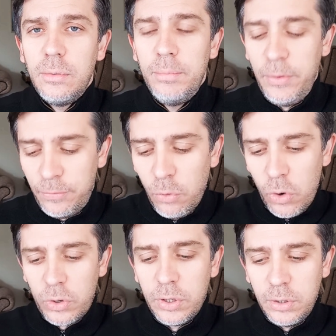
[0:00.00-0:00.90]

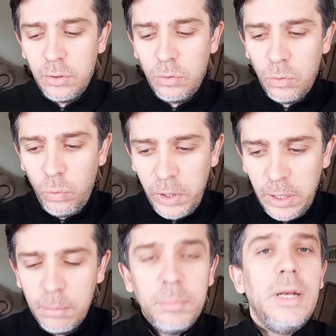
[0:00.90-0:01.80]
before
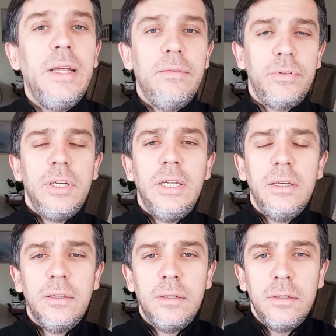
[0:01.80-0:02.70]
we believe
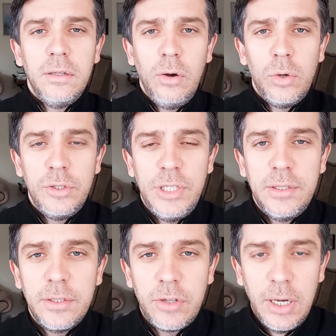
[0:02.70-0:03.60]
in the Lord
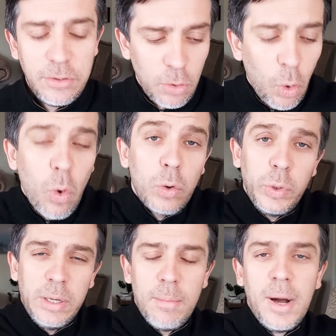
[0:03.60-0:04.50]
Jesus Christ, or
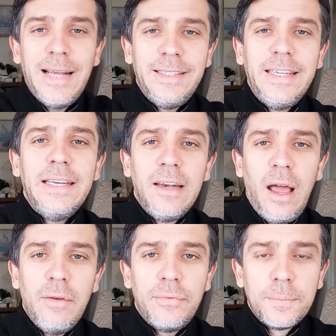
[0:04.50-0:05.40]
we abide in
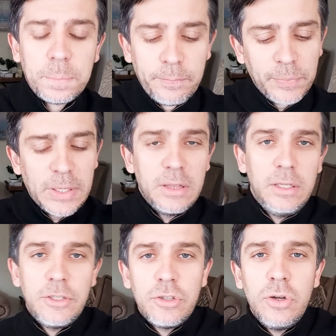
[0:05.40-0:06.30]
life.
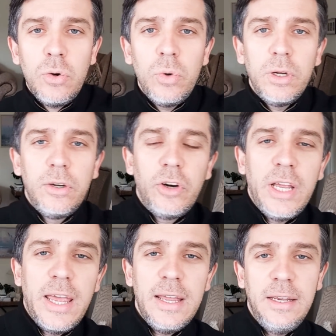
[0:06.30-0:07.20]
There's no gray
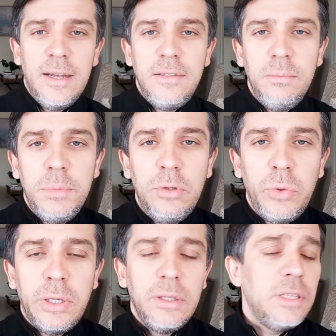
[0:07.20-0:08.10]
areas in
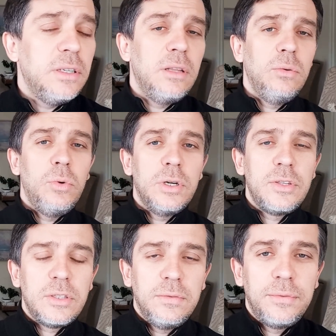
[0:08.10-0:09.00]
between. These are the
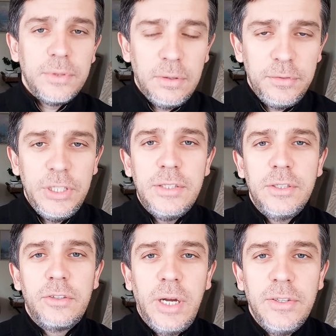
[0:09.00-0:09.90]
words of, of Jesus
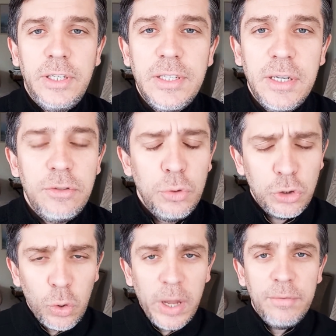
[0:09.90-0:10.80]
Christ. He says,
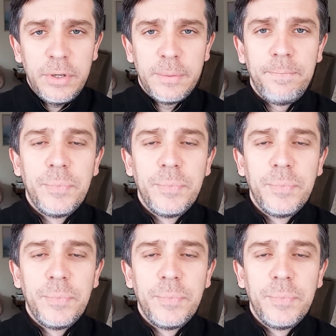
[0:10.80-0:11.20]
whosoever